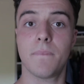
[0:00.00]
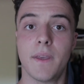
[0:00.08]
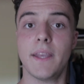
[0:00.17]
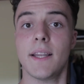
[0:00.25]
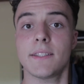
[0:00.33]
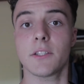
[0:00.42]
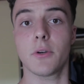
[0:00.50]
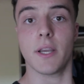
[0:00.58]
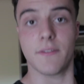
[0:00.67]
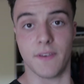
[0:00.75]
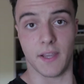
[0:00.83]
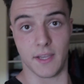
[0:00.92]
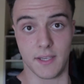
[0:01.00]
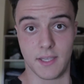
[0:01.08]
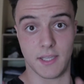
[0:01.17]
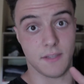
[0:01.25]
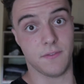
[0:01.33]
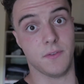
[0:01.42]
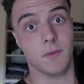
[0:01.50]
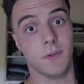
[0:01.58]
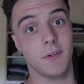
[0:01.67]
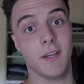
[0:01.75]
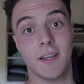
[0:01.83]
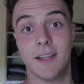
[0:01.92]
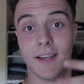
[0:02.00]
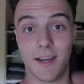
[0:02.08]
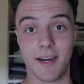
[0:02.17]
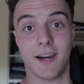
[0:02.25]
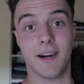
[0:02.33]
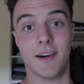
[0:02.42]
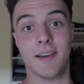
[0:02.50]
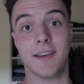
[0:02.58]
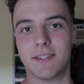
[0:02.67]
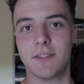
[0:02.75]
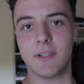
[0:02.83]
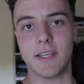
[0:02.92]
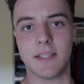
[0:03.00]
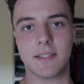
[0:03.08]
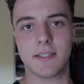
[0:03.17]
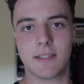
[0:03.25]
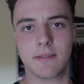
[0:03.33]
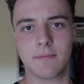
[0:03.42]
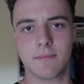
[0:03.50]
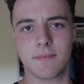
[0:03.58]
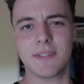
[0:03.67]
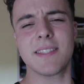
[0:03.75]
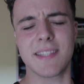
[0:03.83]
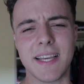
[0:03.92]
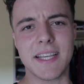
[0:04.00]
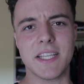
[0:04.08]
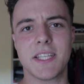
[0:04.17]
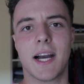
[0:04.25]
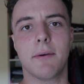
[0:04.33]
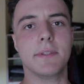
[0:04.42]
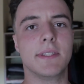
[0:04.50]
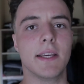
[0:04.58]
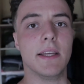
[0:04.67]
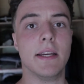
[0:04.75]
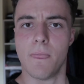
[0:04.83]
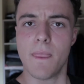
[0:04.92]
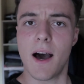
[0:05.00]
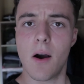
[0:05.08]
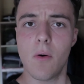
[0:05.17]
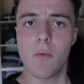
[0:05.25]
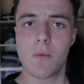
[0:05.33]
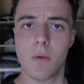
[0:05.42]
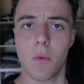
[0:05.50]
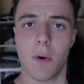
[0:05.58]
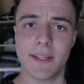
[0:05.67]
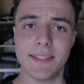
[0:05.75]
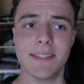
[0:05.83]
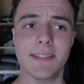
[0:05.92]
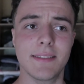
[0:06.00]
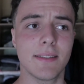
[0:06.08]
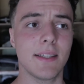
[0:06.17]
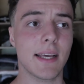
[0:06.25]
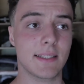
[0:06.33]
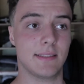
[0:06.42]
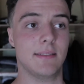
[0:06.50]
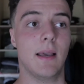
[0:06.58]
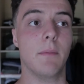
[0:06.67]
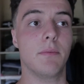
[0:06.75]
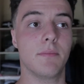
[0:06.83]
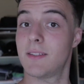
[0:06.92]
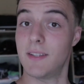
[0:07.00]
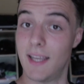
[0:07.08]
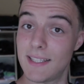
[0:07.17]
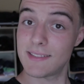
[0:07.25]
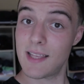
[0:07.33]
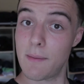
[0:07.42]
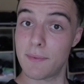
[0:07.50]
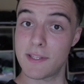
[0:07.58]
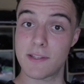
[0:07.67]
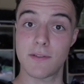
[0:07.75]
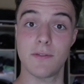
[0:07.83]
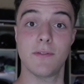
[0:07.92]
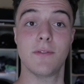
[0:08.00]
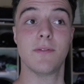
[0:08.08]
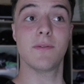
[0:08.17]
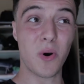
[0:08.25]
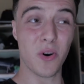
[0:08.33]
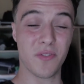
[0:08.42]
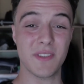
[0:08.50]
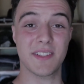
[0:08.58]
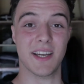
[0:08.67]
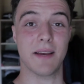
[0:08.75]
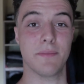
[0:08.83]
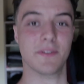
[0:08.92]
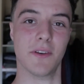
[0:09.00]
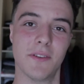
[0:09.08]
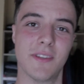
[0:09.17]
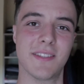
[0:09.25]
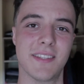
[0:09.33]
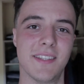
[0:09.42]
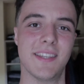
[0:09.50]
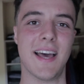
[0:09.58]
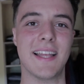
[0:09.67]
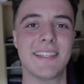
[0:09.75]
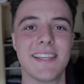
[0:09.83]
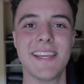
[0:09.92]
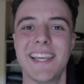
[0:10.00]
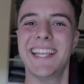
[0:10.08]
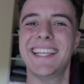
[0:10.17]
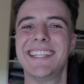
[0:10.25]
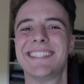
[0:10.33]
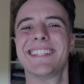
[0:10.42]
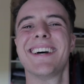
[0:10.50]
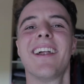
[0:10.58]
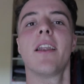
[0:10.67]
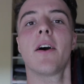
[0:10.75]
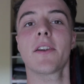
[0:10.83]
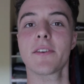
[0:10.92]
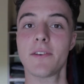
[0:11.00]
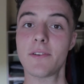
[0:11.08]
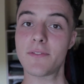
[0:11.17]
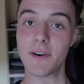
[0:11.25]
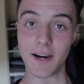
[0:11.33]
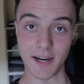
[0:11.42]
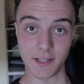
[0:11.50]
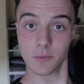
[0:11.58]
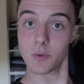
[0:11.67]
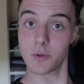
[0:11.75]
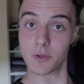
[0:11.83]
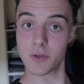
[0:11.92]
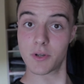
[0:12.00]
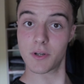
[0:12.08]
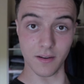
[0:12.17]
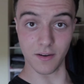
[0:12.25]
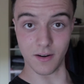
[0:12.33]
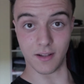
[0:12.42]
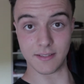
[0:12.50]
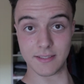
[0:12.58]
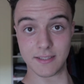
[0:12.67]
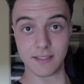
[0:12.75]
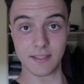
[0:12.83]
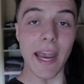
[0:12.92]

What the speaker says: And that's a great thing if you are to this stage, I would say. Now, what is the next step? The next step is to oftentimes understand that it is a lot of hard work, a lot.